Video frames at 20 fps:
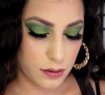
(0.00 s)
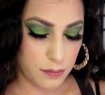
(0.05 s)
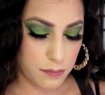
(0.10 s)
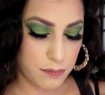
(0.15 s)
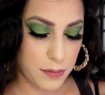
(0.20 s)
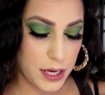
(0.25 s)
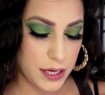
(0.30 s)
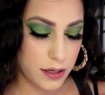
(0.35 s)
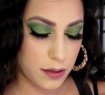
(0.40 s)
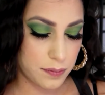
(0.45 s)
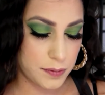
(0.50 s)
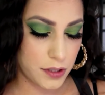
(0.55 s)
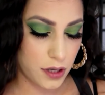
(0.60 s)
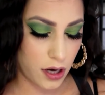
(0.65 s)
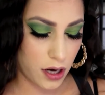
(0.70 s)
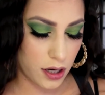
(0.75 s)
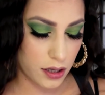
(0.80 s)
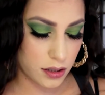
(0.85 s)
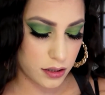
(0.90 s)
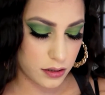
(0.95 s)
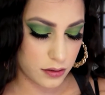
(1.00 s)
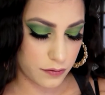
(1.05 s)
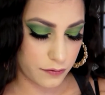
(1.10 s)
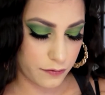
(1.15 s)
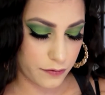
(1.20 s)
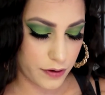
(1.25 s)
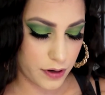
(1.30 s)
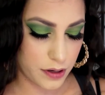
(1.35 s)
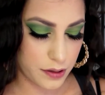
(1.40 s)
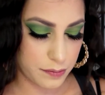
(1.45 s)
Makeup Talk
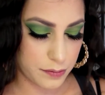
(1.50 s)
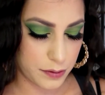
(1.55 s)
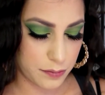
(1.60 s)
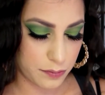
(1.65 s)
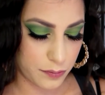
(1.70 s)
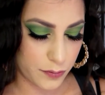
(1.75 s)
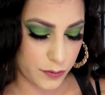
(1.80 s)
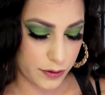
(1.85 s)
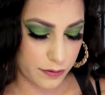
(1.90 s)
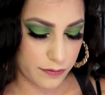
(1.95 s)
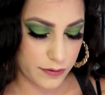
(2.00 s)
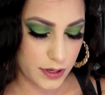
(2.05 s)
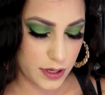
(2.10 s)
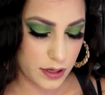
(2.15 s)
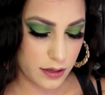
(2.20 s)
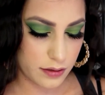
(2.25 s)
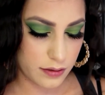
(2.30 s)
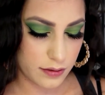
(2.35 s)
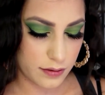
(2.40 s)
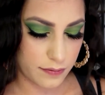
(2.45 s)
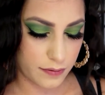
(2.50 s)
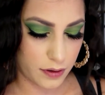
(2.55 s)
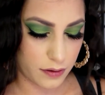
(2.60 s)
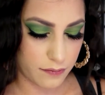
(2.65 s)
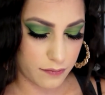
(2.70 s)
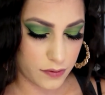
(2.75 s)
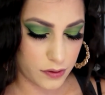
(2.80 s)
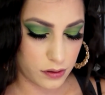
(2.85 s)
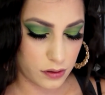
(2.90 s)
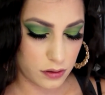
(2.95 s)
from Morphe, if I can
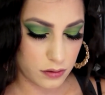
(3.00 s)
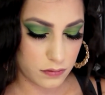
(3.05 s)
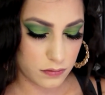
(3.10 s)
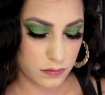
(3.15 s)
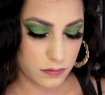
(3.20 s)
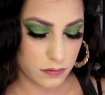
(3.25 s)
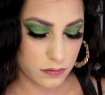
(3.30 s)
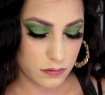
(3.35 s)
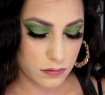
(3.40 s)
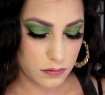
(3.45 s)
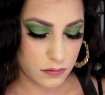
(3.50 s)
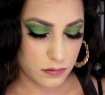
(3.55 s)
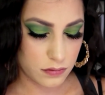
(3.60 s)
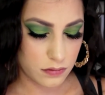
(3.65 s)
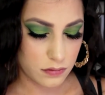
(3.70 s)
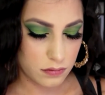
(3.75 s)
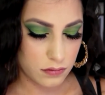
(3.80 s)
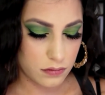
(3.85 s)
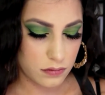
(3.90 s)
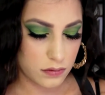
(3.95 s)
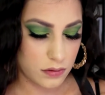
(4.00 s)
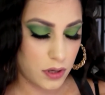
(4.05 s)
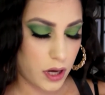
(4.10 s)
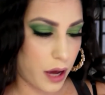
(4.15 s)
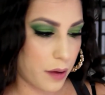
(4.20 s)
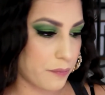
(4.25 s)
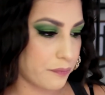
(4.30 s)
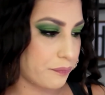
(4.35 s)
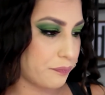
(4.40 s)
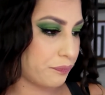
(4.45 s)
find it. Yeah.